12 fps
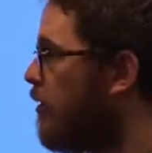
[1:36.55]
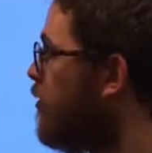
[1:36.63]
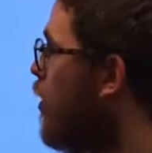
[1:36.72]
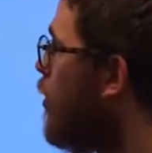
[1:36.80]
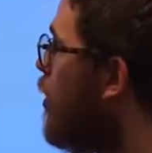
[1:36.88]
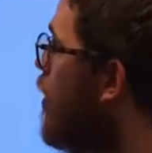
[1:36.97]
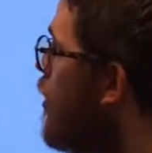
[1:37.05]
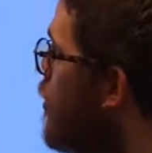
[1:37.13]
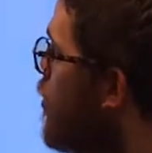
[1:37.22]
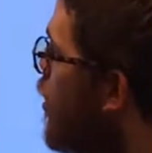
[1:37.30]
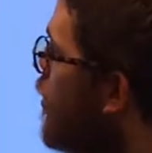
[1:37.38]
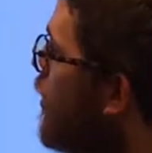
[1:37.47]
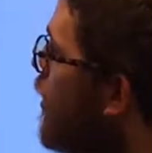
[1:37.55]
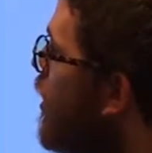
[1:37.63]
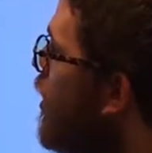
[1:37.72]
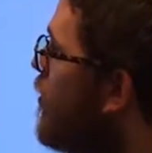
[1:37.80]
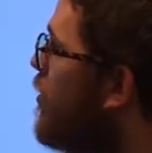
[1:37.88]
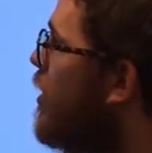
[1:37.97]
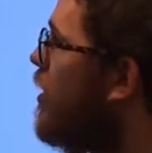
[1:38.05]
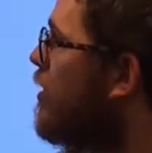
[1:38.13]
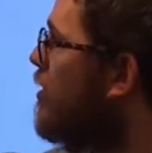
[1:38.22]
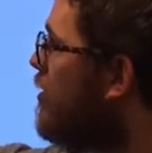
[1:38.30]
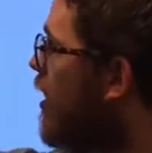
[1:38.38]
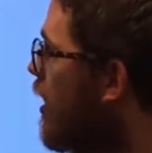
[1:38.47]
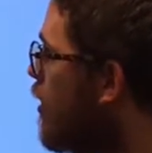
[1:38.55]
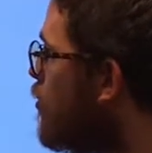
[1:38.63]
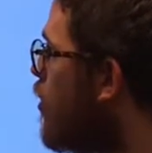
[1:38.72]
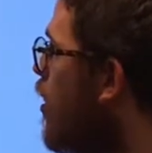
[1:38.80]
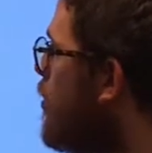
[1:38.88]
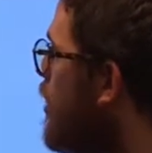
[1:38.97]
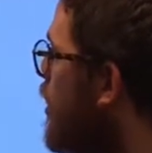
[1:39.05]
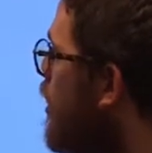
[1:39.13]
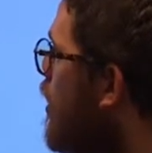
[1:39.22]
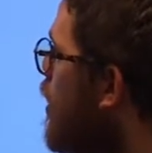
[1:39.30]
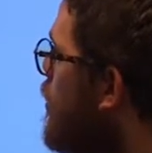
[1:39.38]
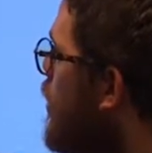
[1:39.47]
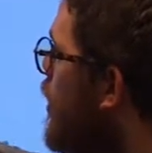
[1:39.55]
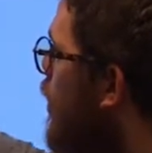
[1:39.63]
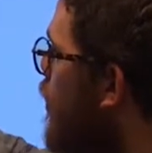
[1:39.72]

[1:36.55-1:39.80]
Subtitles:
So the probability of getting the second draw being a lemon